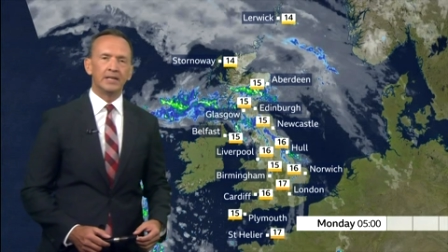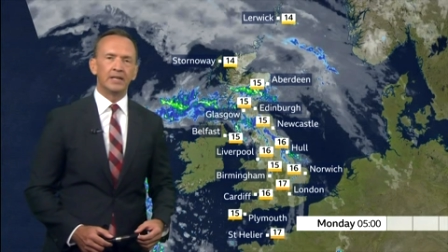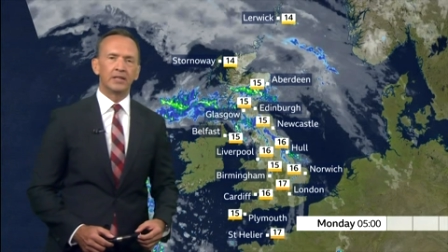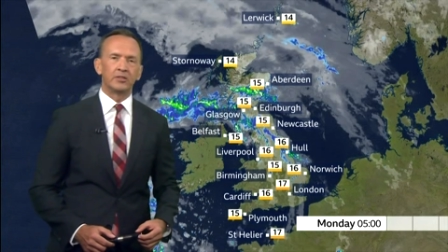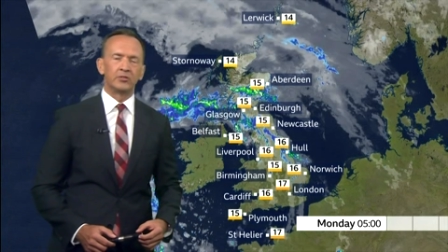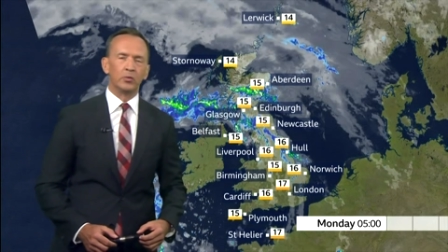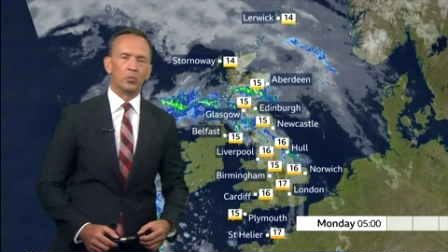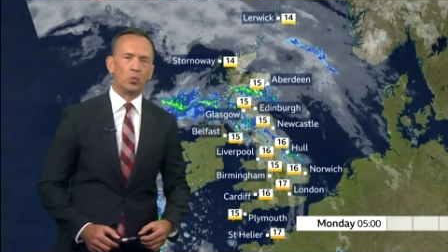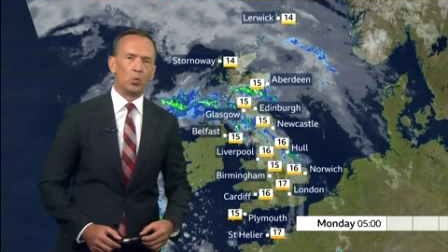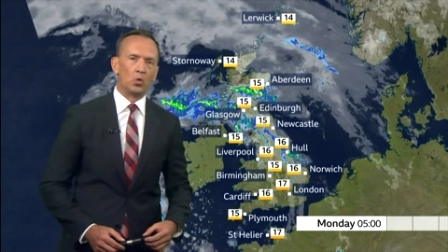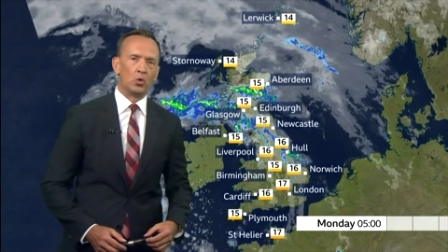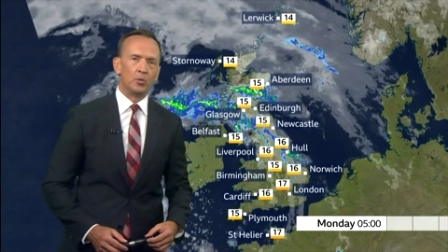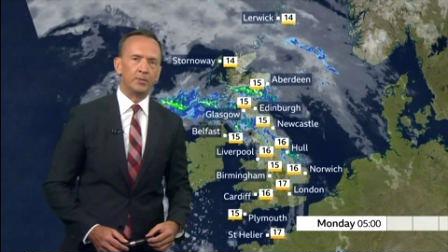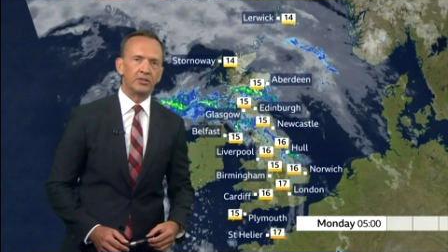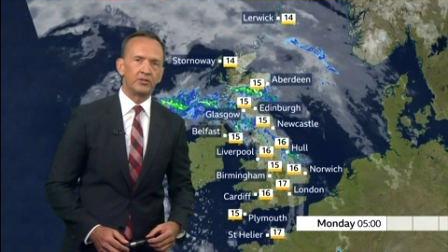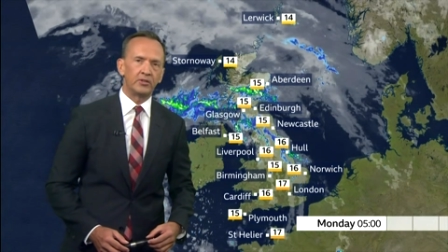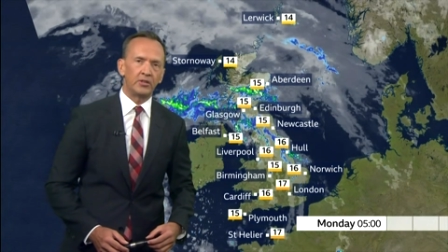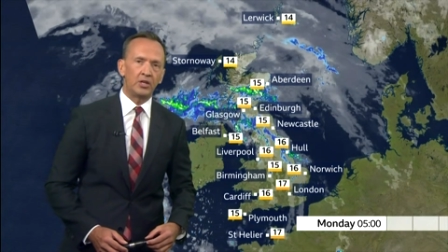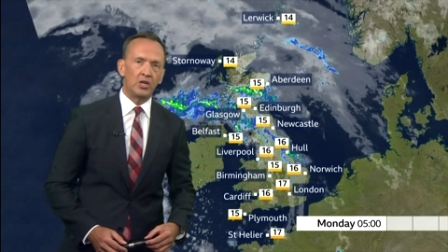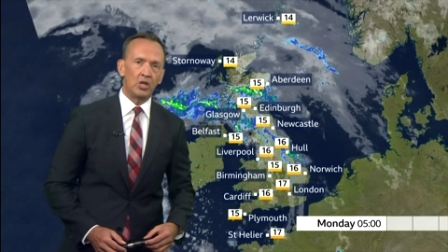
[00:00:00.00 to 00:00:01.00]
It's a warm,
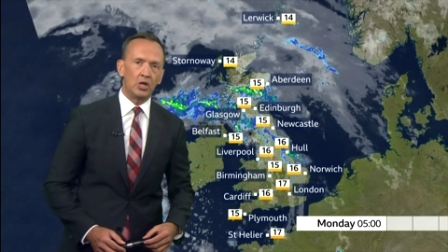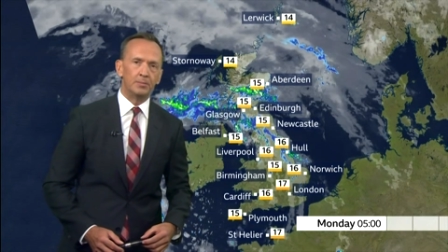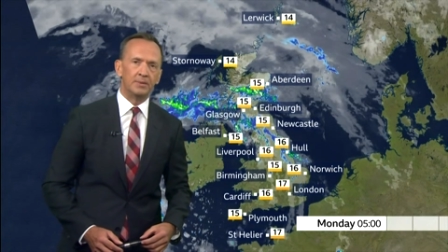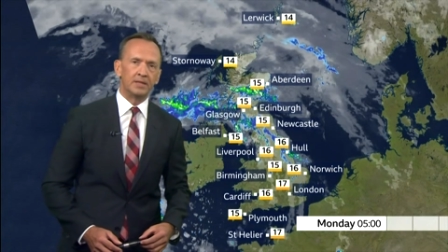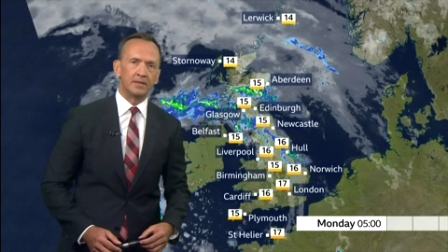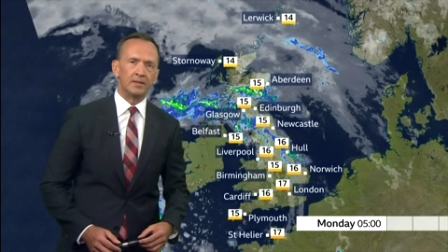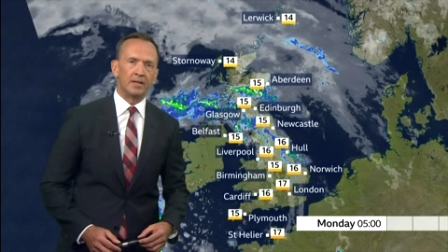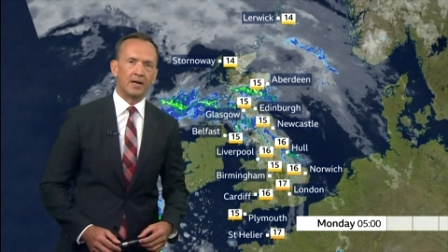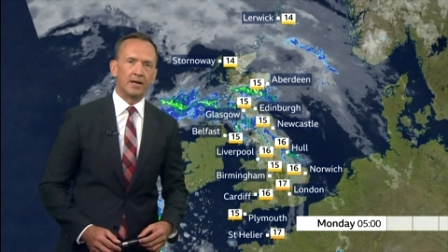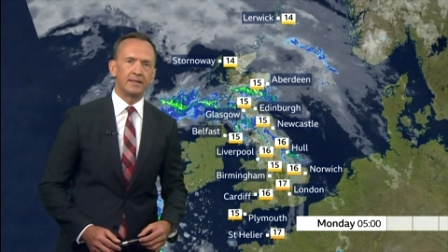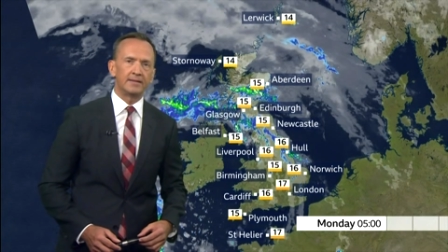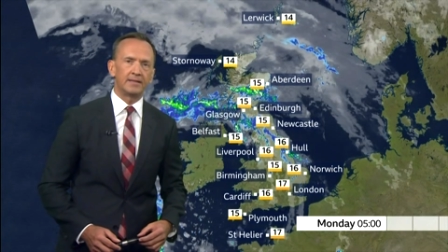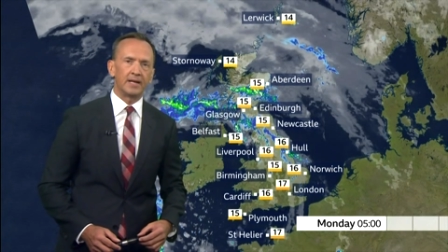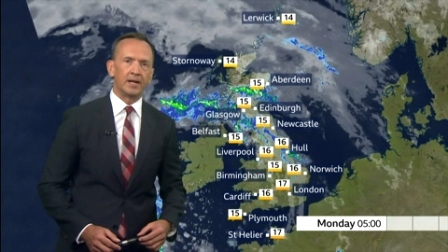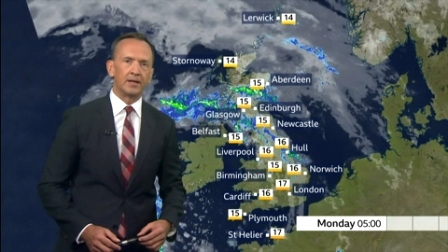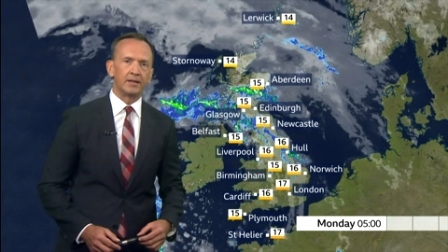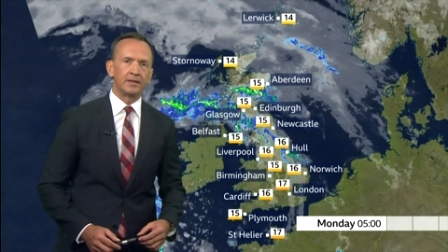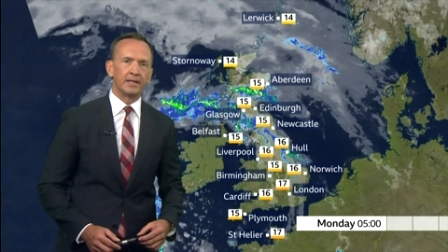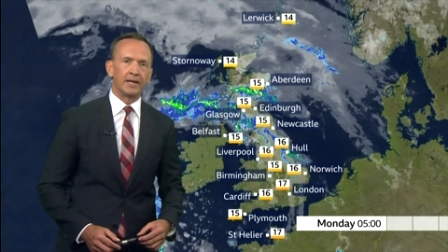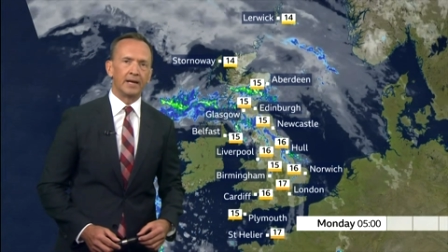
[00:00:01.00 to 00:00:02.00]
it's a humid night
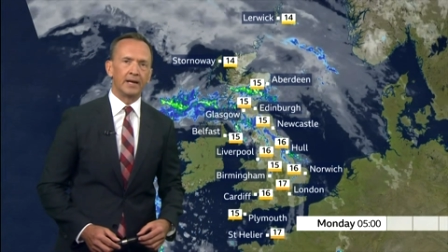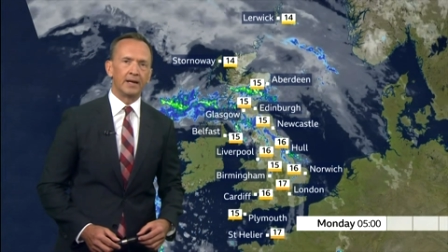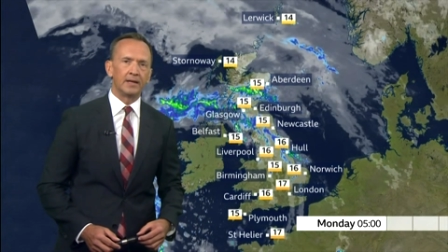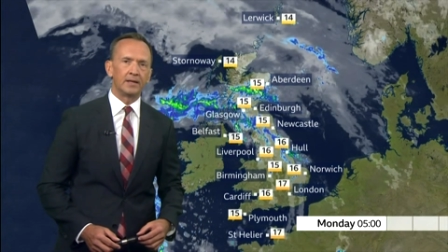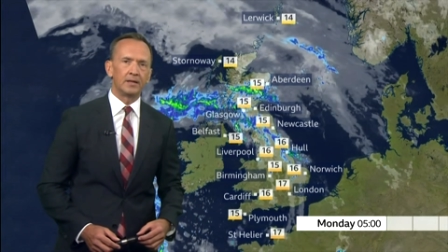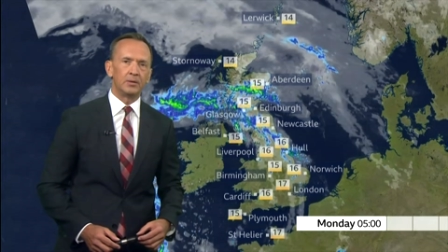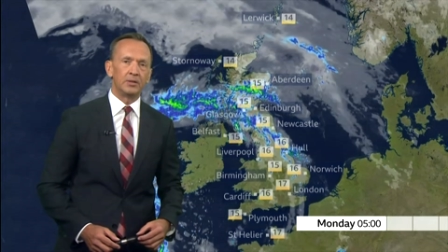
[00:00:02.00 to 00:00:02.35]
out there.